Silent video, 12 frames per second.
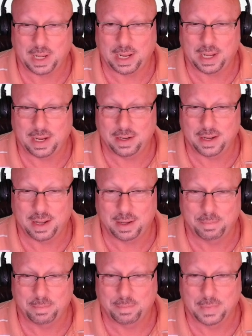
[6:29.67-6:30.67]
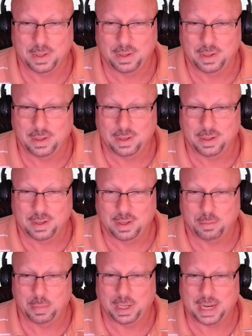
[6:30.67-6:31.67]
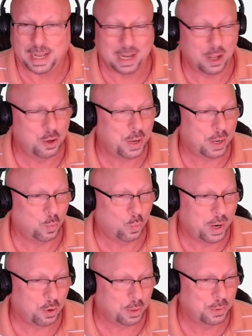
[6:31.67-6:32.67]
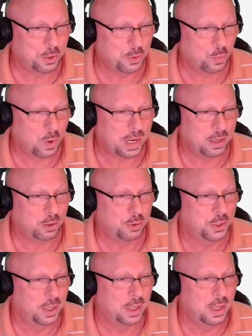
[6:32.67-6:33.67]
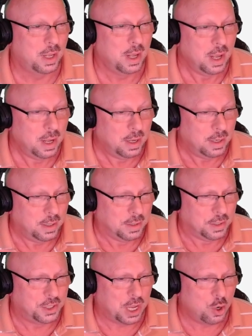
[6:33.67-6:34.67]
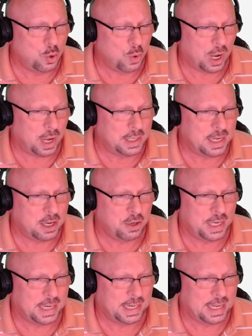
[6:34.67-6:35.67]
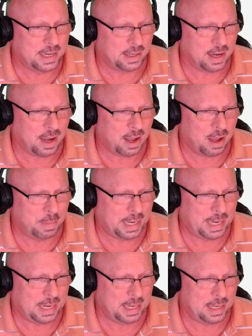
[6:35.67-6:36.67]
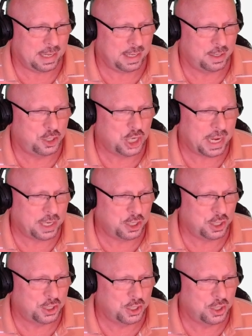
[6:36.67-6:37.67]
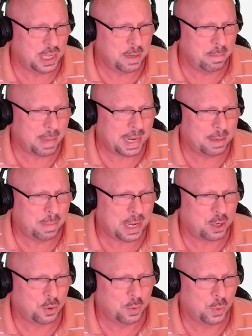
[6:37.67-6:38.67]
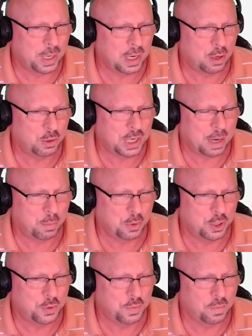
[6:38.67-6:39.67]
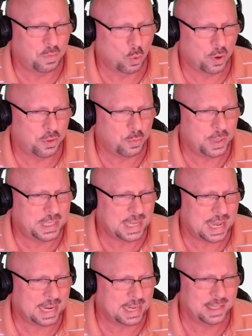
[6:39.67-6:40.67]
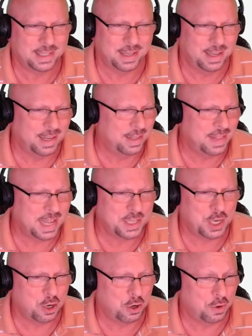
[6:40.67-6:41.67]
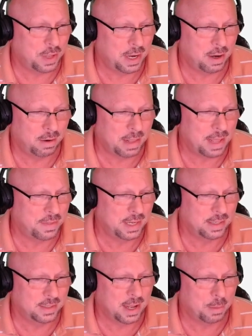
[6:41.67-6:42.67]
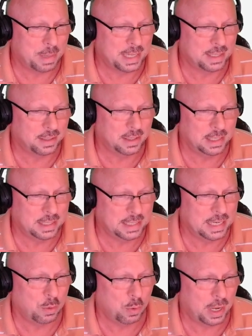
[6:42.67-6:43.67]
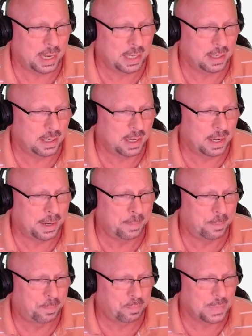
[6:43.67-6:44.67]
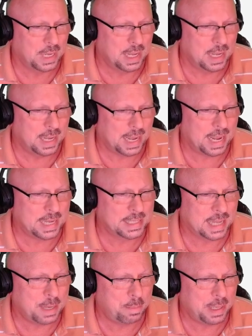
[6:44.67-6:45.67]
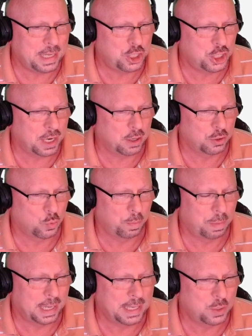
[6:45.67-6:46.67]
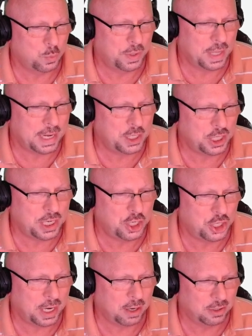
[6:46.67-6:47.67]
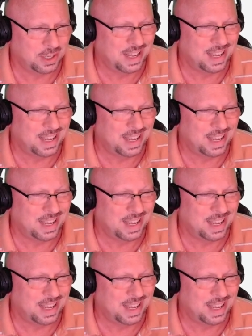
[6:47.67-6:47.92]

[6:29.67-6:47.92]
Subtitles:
And but hello and welcome to the raiders. So Tier 10 KITAKAMI changes. The main battery reload time reduced from 4 to 3 seconds. That's here or there. That thing's not about the guns anyway. SAP shells replaced with HE shells.